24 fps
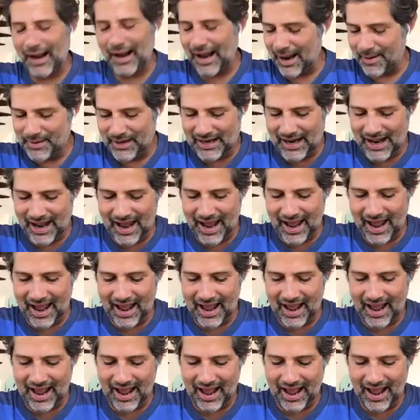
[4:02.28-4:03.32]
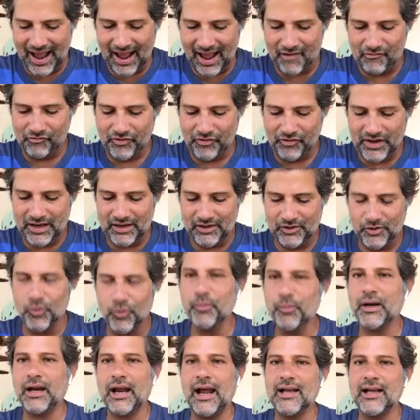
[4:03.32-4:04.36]
I mean, every
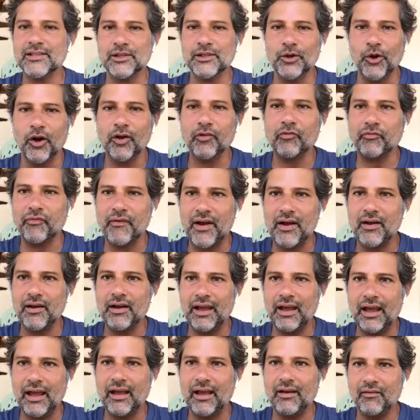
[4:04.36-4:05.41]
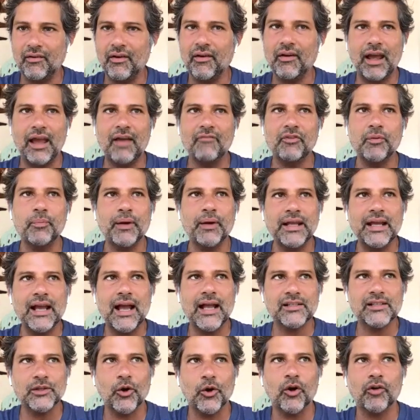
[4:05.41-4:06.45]
human has a lot of, everybody
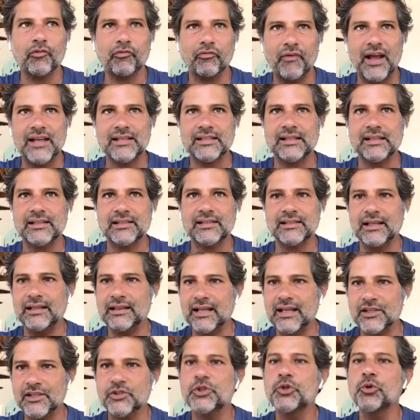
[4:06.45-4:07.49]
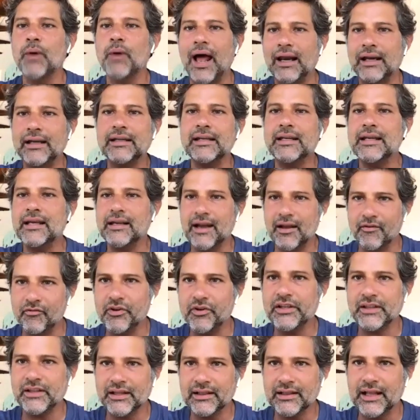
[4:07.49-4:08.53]
has a lot of facets, and there's duality in
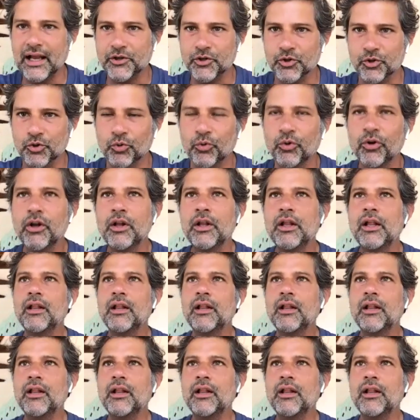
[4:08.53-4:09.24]
everything that you do.